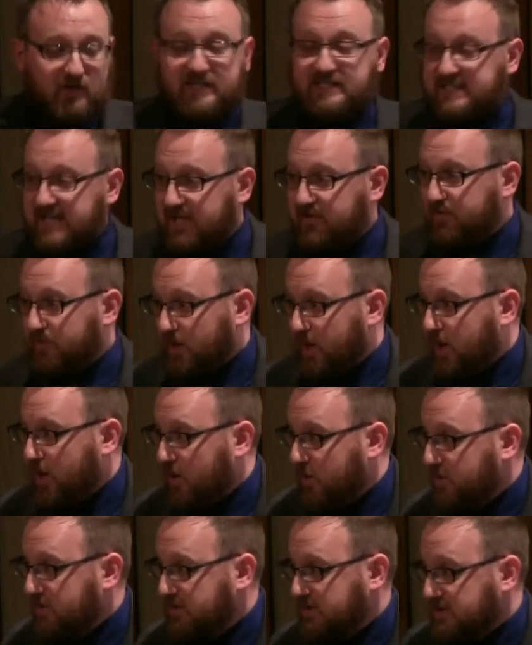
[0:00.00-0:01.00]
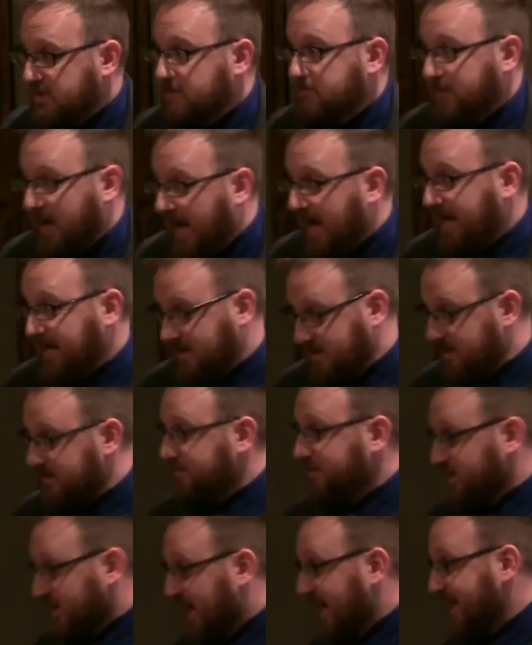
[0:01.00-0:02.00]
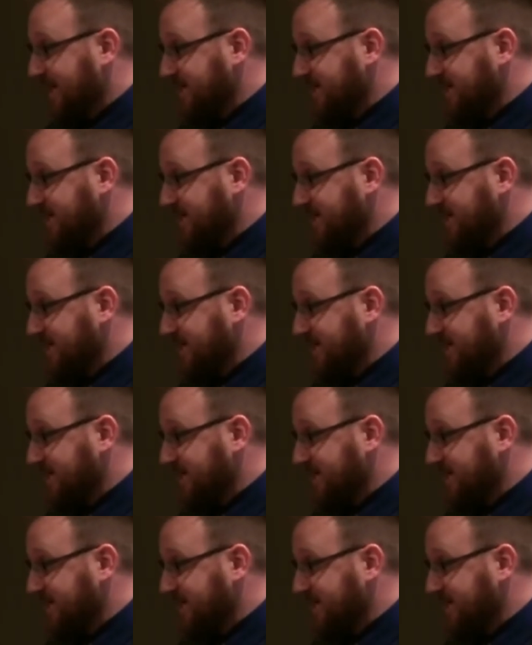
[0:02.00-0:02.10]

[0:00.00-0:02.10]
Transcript: barreling down the road, you might, if you're